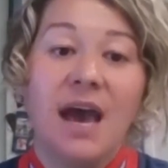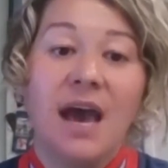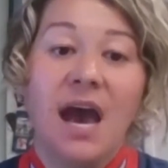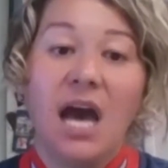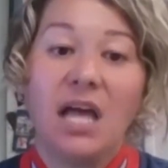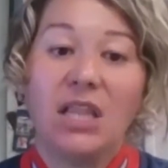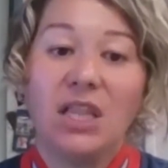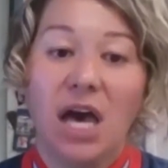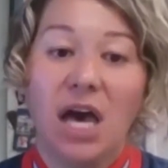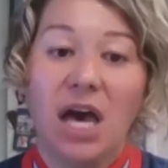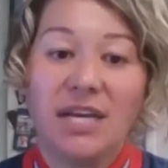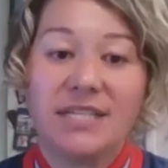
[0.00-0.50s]

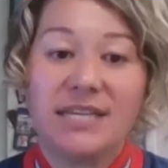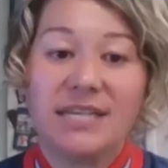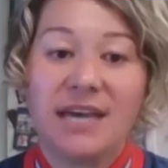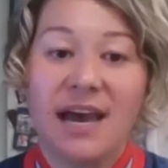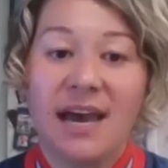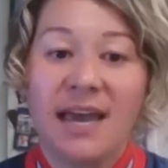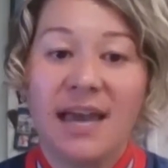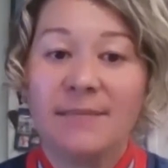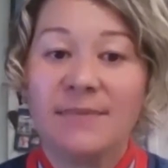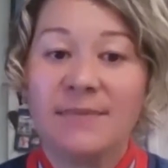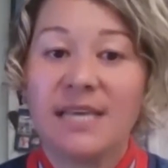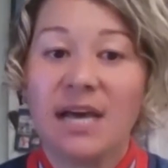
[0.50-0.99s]
A lot of
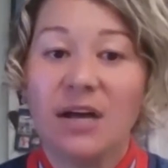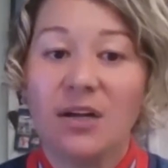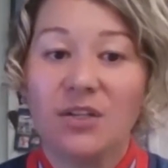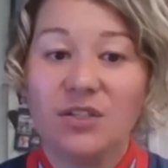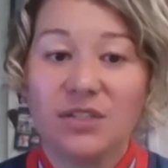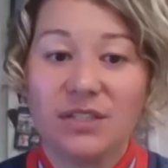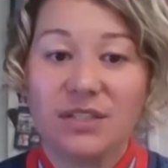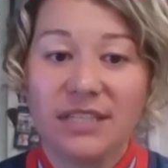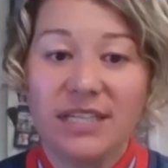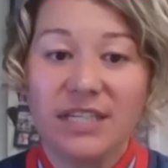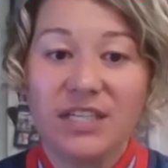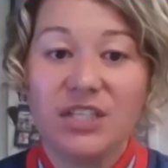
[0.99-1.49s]
times
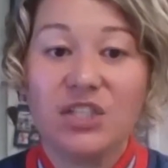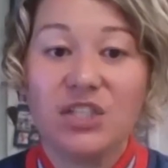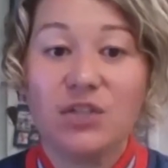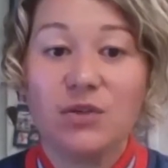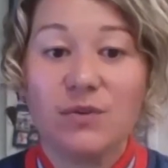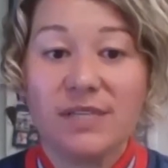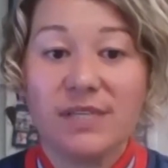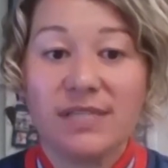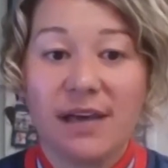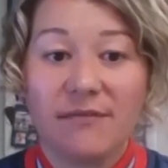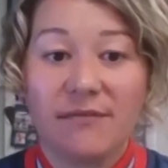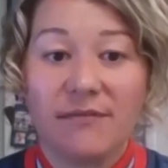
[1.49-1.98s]
elderly do
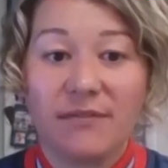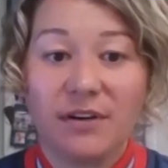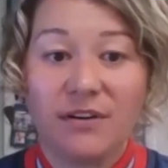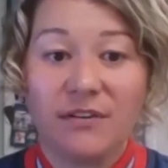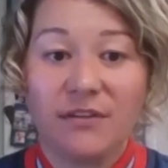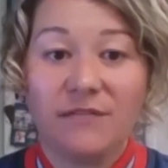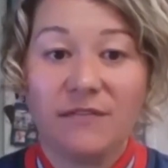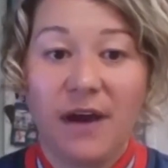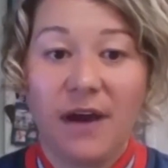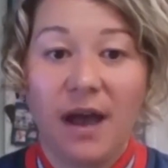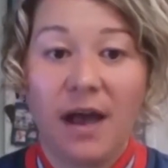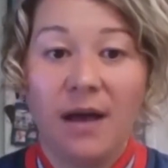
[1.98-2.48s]
suffer
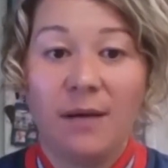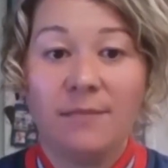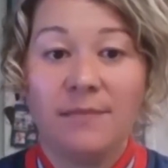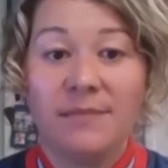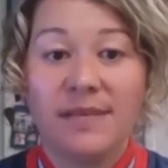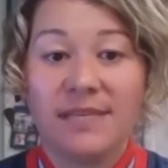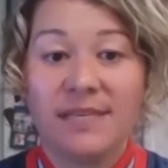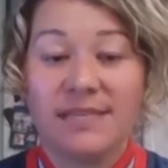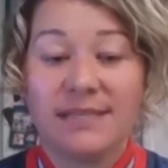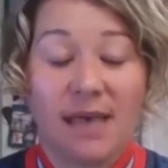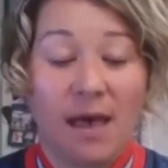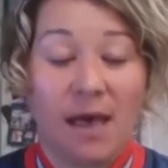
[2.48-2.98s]
from
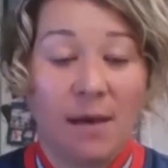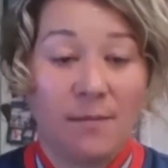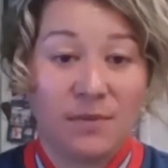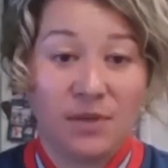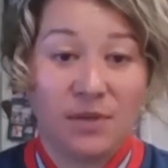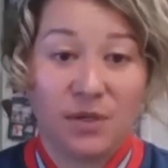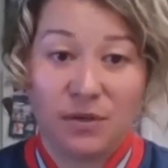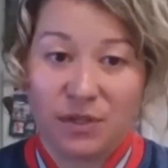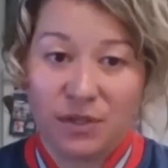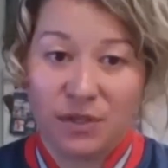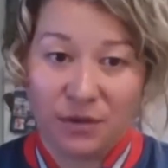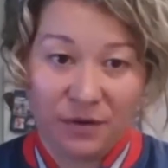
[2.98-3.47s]
some
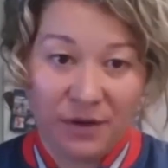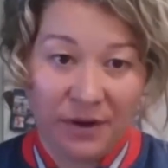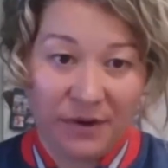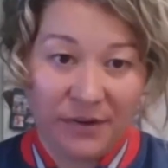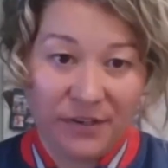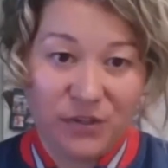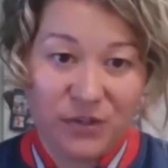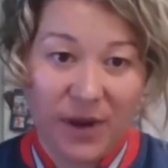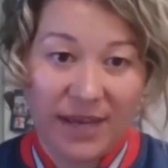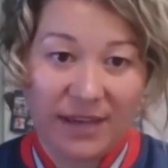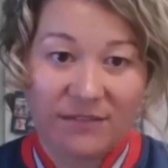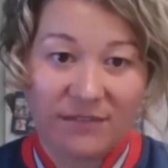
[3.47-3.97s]
urinary
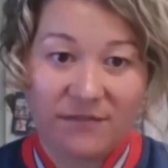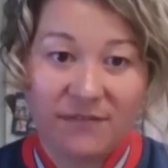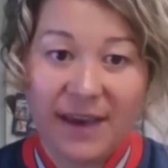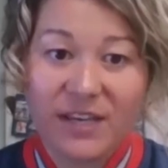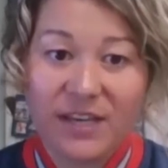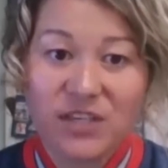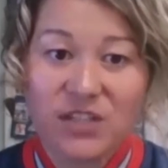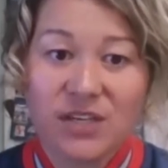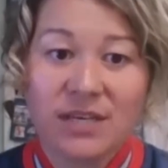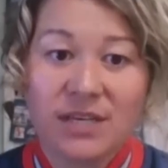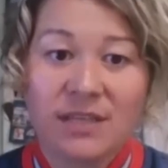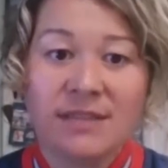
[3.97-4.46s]
tract
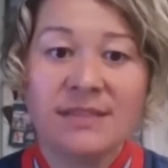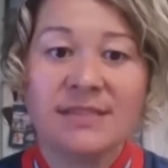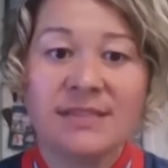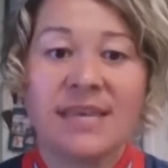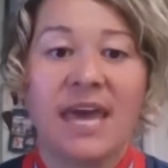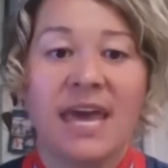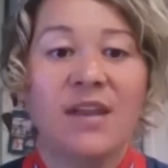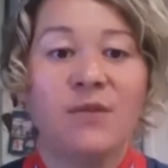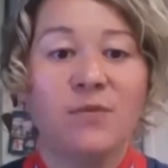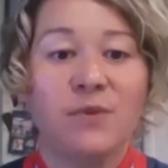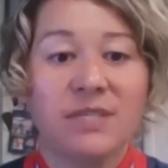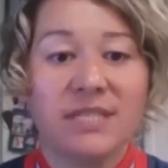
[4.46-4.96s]
infections
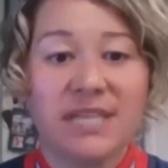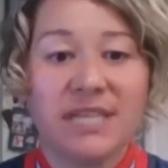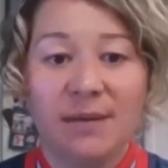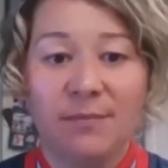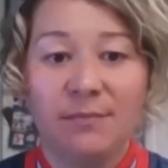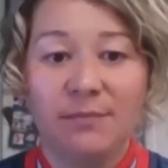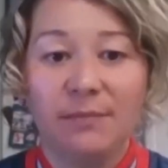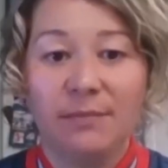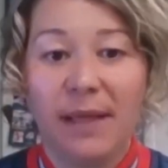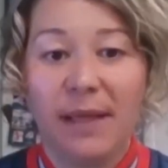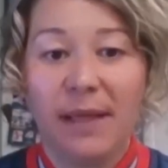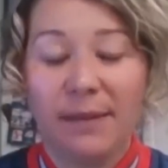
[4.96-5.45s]
and
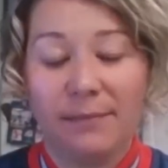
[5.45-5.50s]
retain